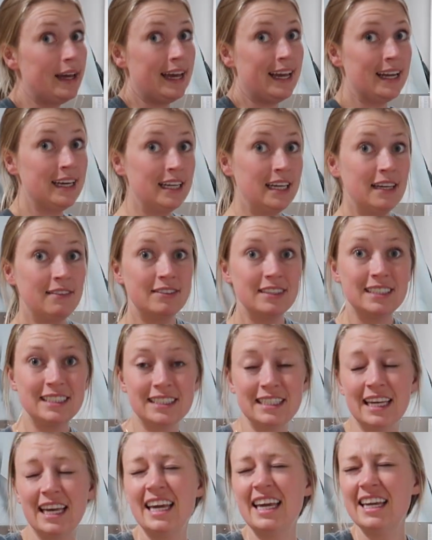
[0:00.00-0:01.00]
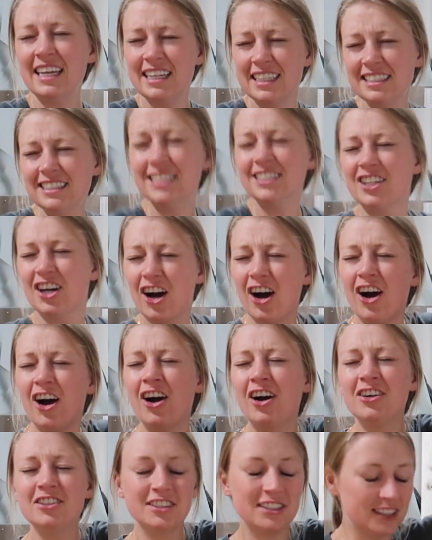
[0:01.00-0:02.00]
can't even see any
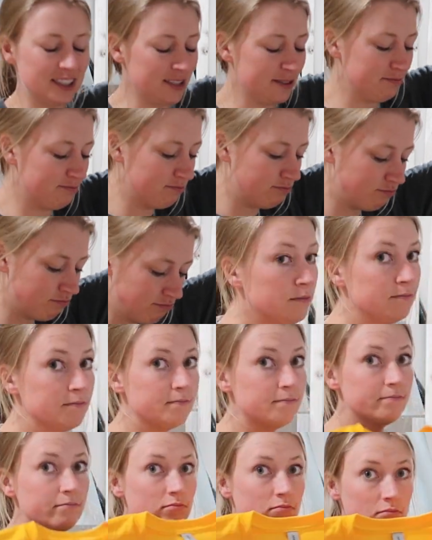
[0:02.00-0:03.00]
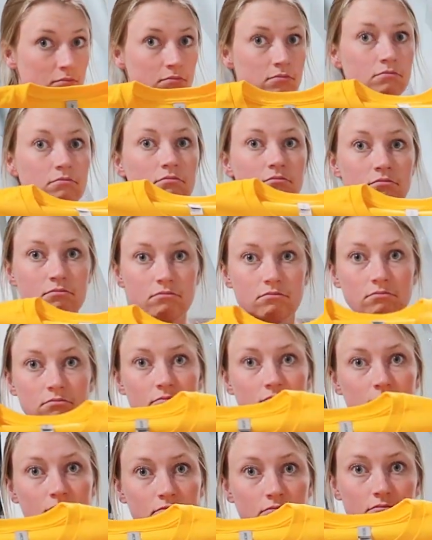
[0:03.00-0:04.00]
stars. But it don't hit the
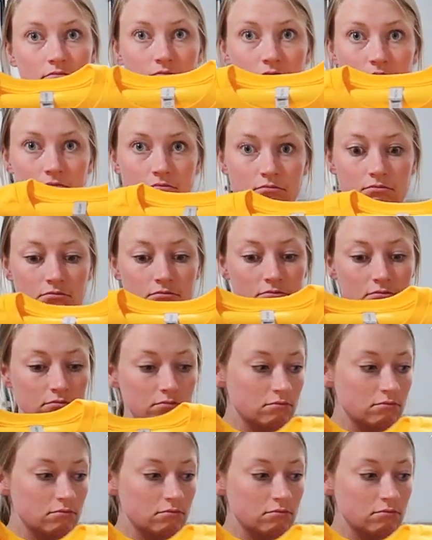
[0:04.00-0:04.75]
same as my